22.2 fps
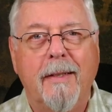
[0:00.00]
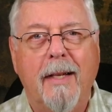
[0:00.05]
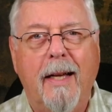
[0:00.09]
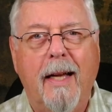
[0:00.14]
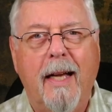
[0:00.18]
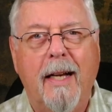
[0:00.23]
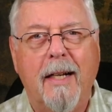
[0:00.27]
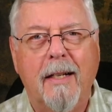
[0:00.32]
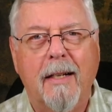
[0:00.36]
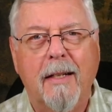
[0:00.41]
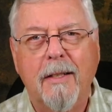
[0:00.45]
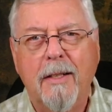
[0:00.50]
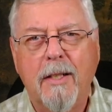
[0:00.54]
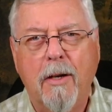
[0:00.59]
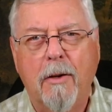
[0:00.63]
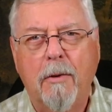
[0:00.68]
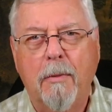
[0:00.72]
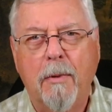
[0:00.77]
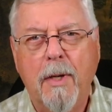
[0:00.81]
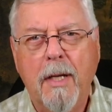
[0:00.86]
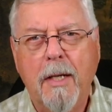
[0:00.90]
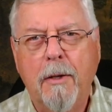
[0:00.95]
And
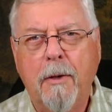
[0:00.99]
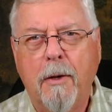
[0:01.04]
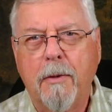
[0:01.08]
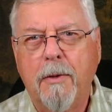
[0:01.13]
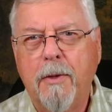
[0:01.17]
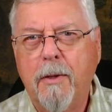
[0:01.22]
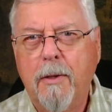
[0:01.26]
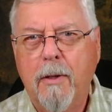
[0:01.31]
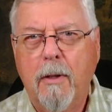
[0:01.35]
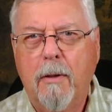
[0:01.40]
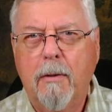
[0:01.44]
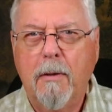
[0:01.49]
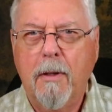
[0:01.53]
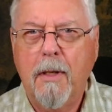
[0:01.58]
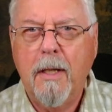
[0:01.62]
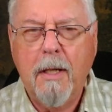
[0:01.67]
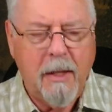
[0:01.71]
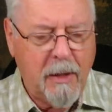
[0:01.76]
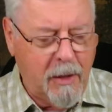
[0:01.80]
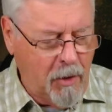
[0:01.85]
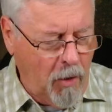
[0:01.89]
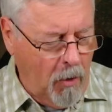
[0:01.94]
so, you know, don't
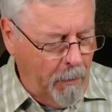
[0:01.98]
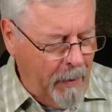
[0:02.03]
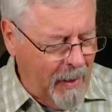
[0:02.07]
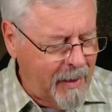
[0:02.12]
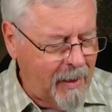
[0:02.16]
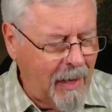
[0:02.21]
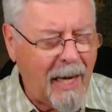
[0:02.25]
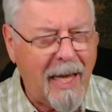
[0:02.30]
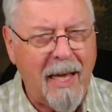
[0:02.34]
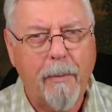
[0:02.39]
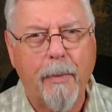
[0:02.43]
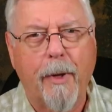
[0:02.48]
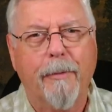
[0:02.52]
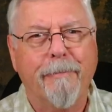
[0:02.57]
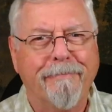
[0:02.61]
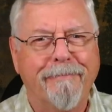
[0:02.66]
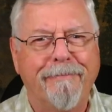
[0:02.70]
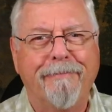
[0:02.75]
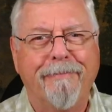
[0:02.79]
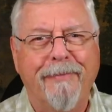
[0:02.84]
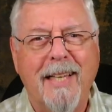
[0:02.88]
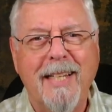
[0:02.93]
go by the label.
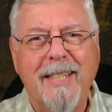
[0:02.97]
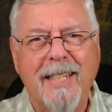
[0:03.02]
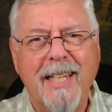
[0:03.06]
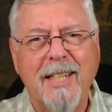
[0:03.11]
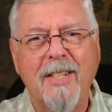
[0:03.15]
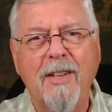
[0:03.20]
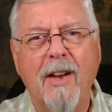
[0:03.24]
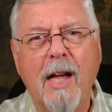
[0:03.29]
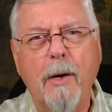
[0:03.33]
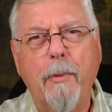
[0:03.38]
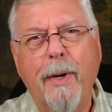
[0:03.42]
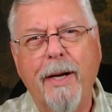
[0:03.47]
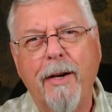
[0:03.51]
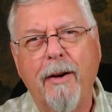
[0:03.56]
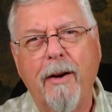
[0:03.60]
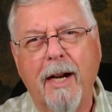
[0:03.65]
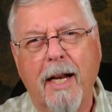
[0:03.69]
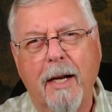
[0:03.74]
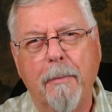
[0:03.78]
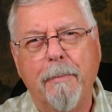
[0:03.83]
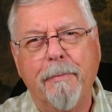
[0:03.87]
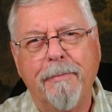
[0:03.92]
It says 9 weight
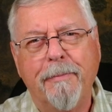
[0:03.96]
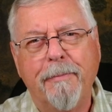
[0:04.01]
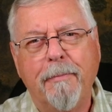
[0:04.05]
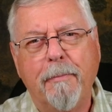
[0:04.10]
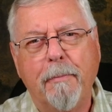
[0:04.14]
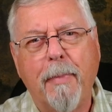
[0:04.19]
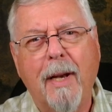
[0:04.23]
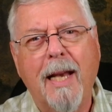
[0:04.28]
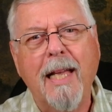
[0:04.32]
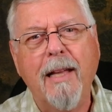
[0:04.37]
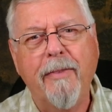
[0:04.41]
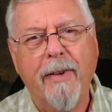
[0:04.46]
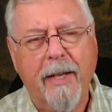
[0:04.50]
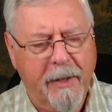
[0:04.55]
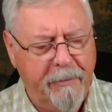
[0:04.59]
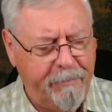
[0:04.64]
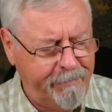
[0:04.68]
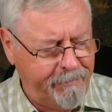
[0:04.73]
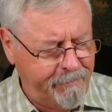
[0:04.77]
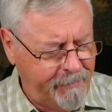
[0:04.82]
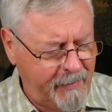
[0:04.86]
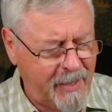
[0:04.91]
on it. Believe it.
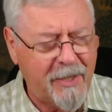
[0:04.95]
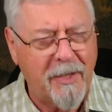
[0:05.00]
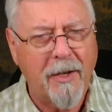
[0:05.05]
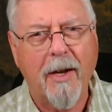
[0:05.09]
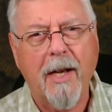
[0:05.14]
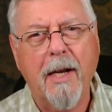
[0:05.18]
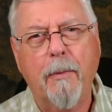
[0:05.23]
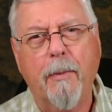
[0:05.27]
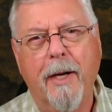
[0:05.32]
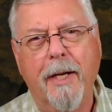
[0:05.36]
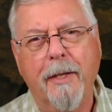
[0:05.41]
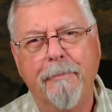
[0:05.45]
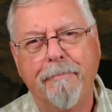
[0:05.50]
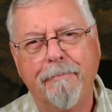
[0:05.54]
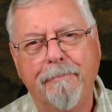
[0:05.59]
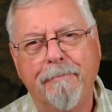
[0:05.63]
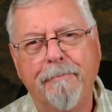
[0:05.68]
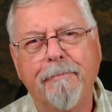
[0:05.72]
It's a 9 weight.